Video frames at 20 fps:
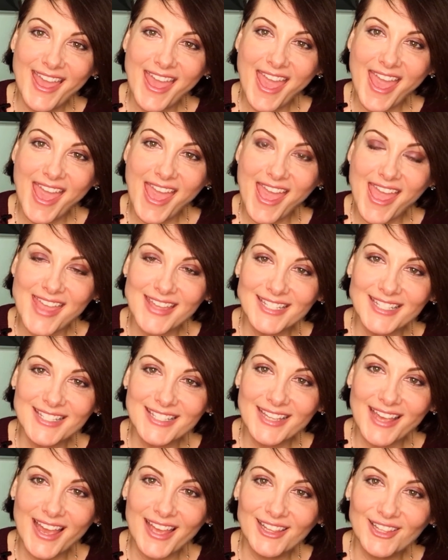And
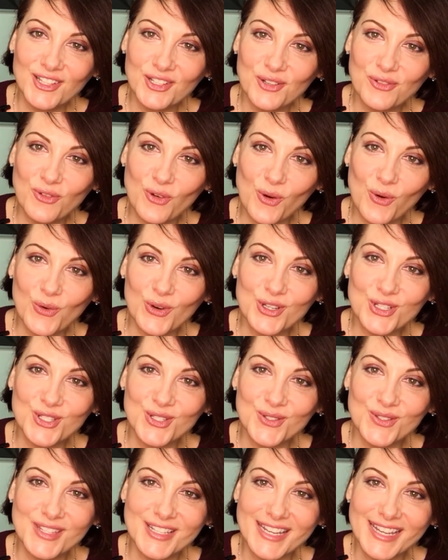I look forward
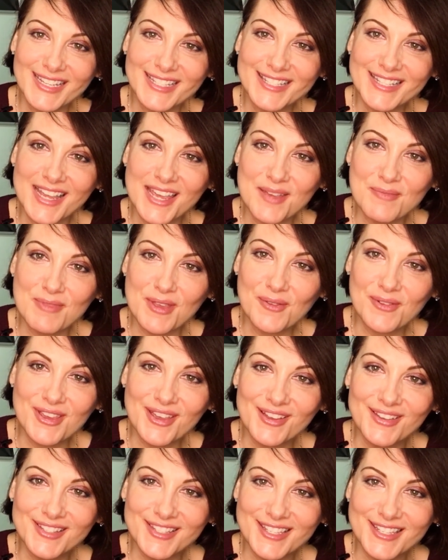to the next time that we
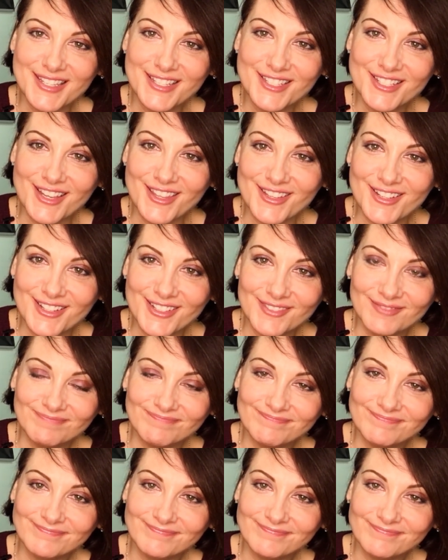all see each other.